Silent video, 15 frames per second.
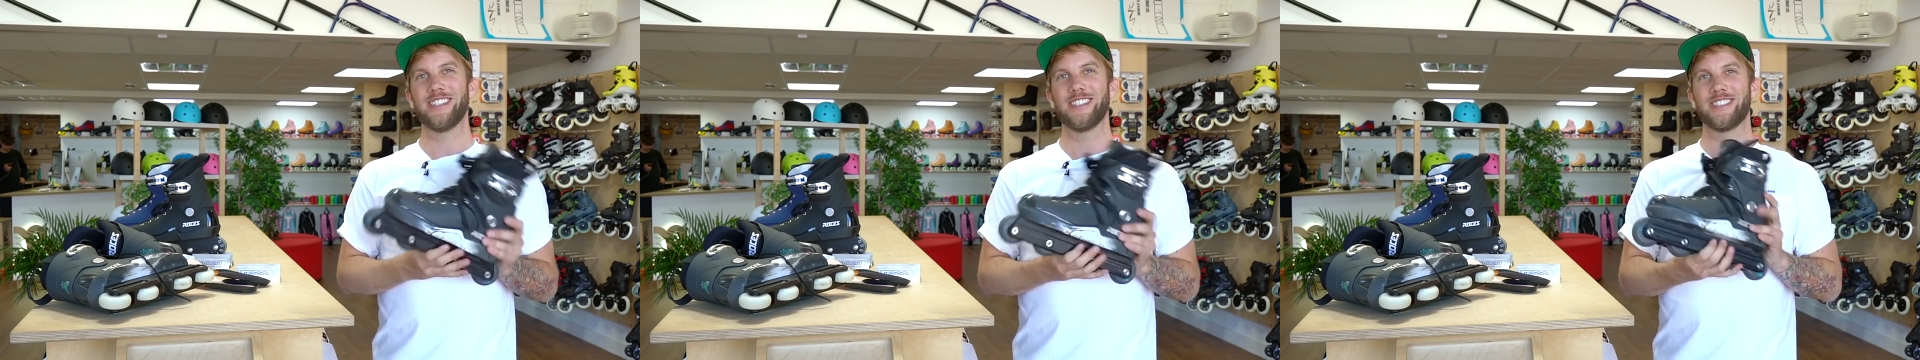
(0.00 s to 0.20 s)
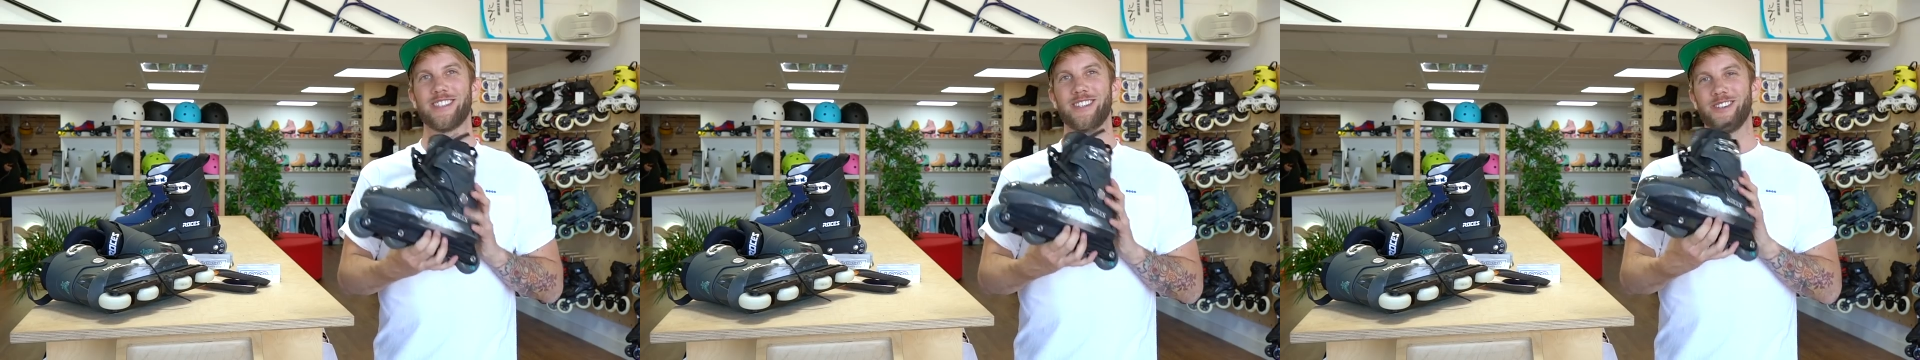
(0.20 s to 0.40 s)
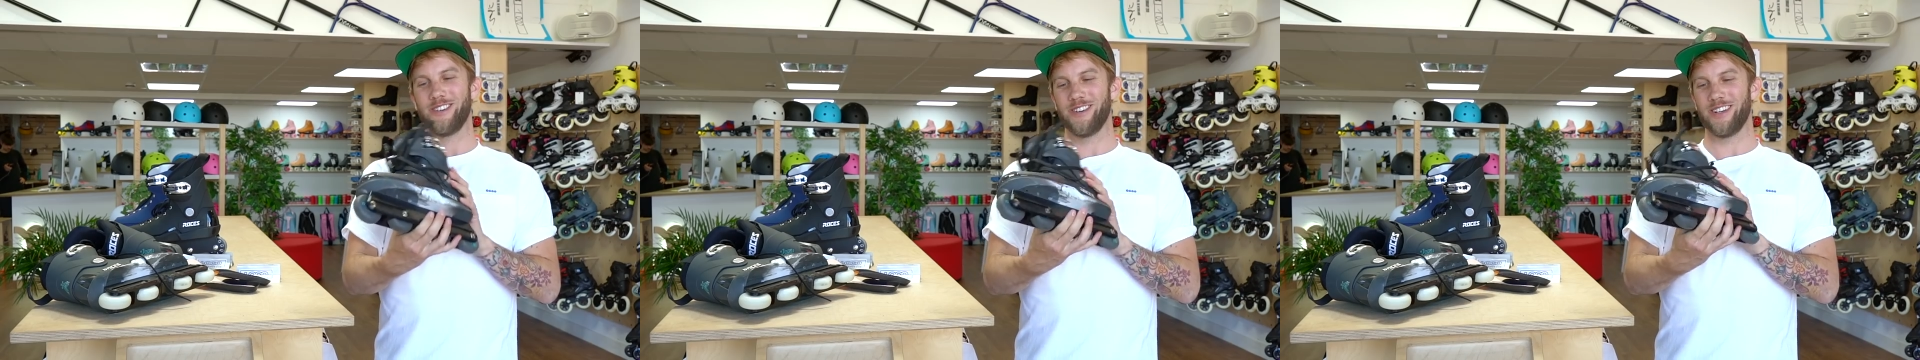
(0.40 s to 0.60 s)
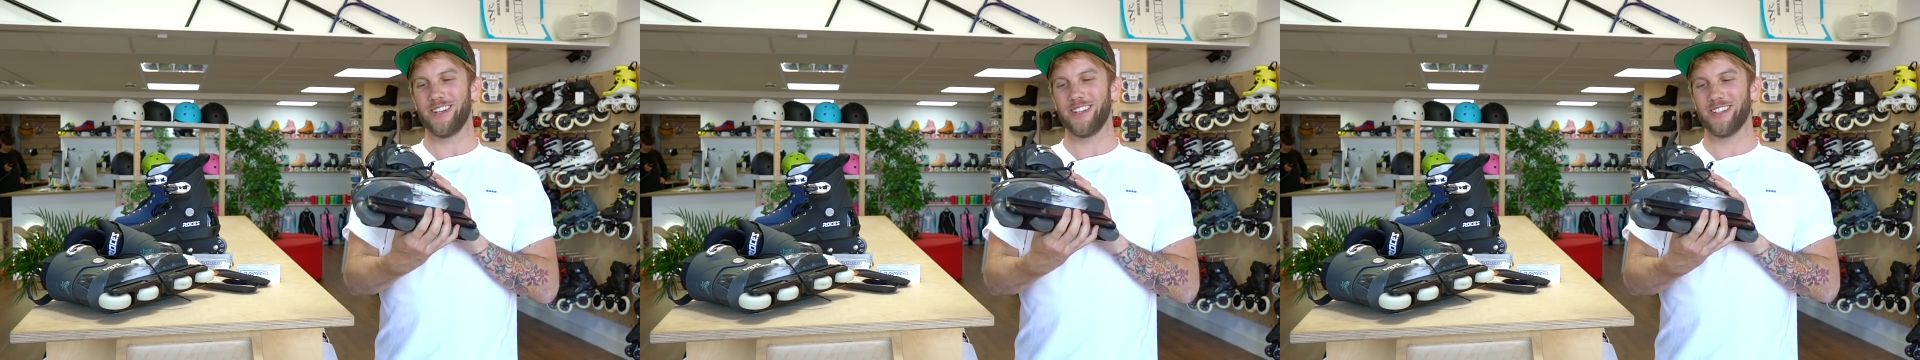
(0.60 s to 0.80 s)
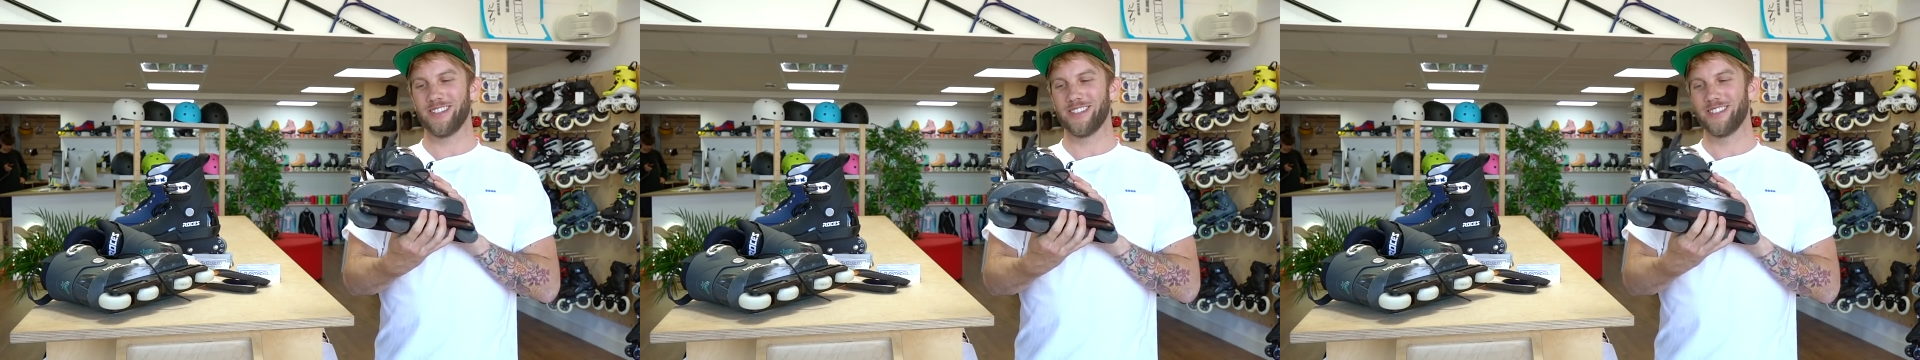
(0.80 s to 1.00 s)

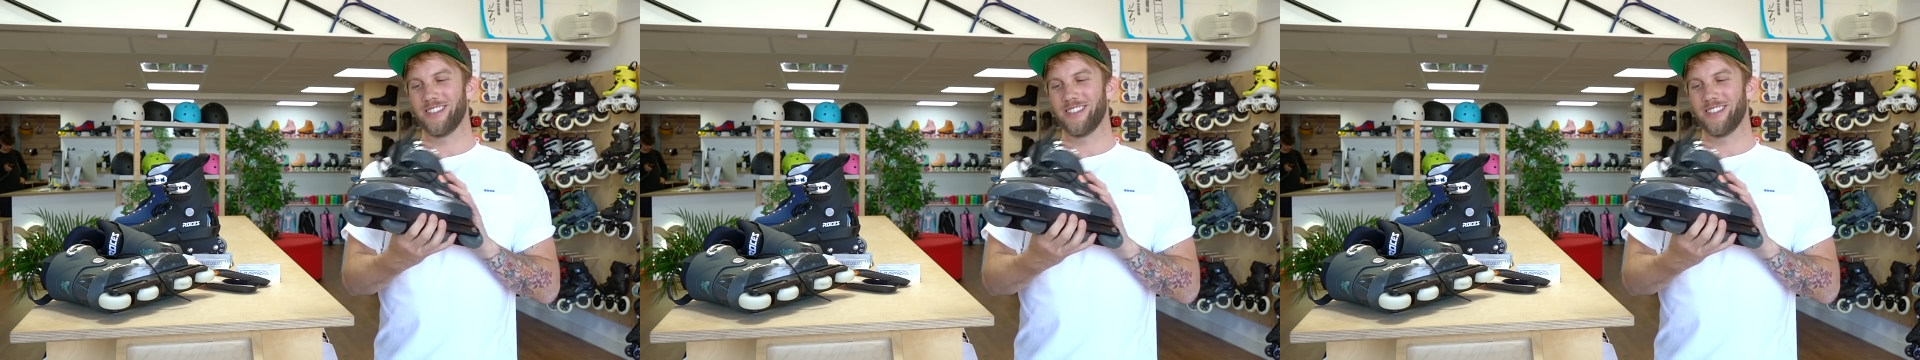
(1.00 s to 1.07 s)
So